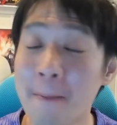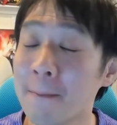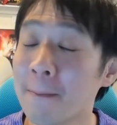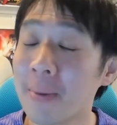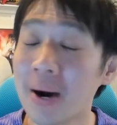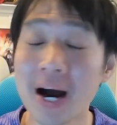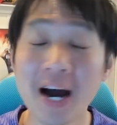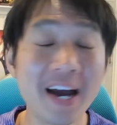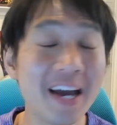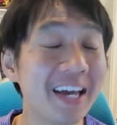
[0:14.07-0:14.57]

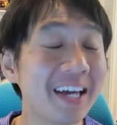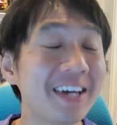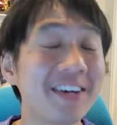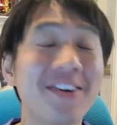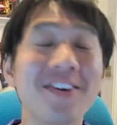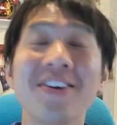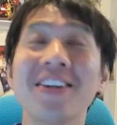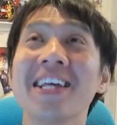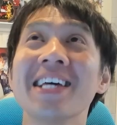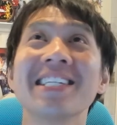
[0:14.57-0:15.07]
My
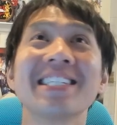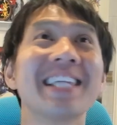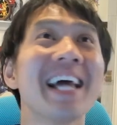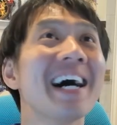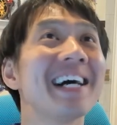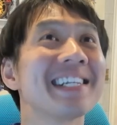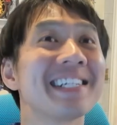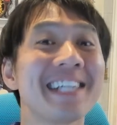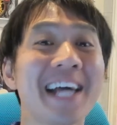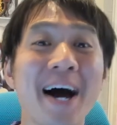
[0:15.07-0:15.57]
goodness,
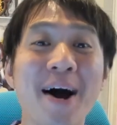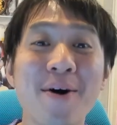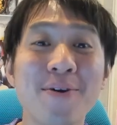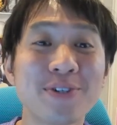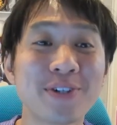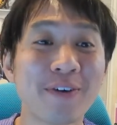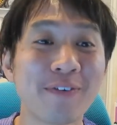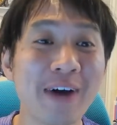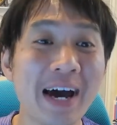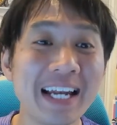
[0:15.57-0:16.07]
that
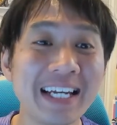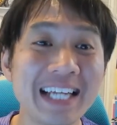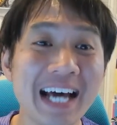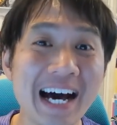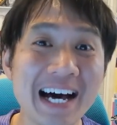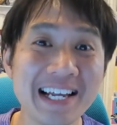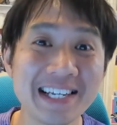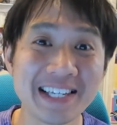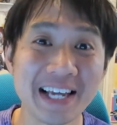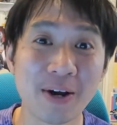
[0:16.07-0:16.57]
sounds
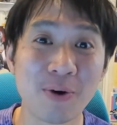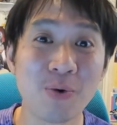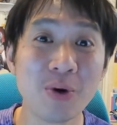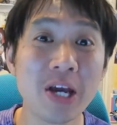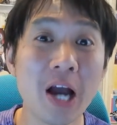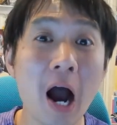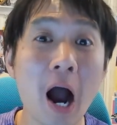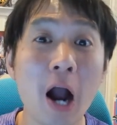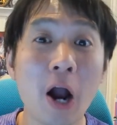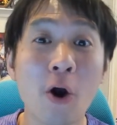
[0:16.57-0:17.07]
fantastic. We
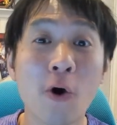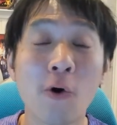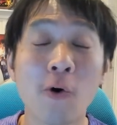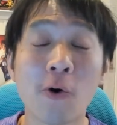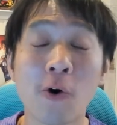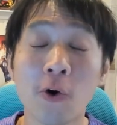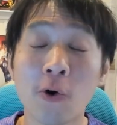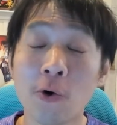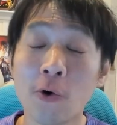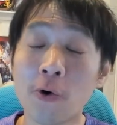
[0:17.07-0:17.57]
are
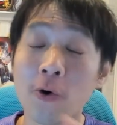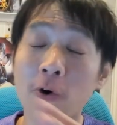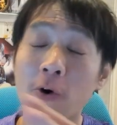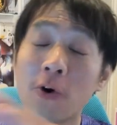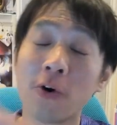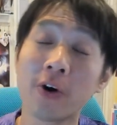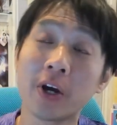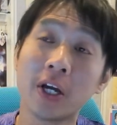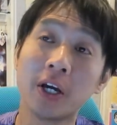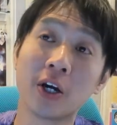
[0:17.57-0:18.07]

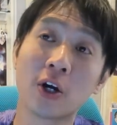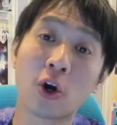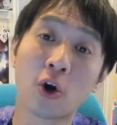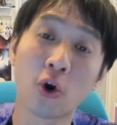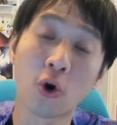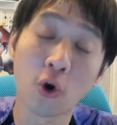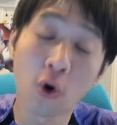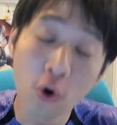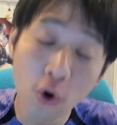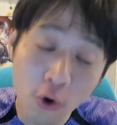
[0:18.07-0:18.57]

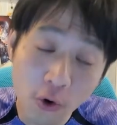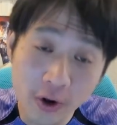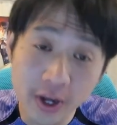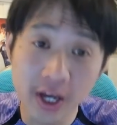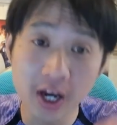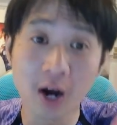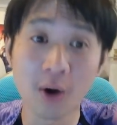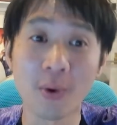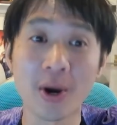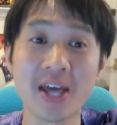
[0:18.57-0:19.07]

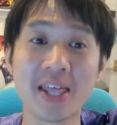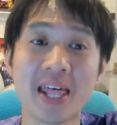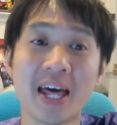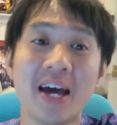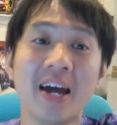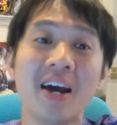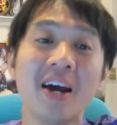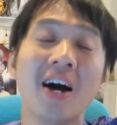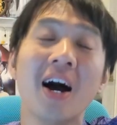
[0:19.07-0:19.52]
clawing our way there.